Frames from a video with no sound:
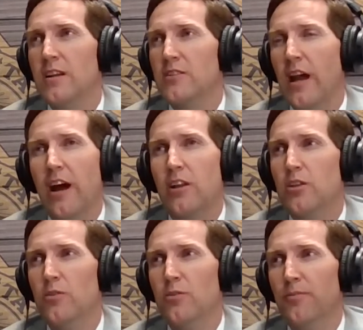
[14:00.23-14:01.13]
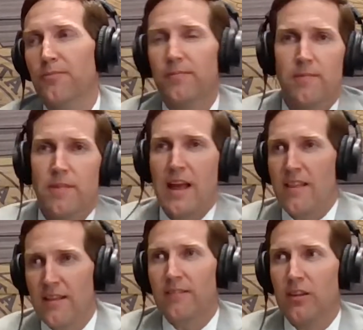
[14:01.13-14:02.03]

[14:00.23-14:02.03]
And so how do you that?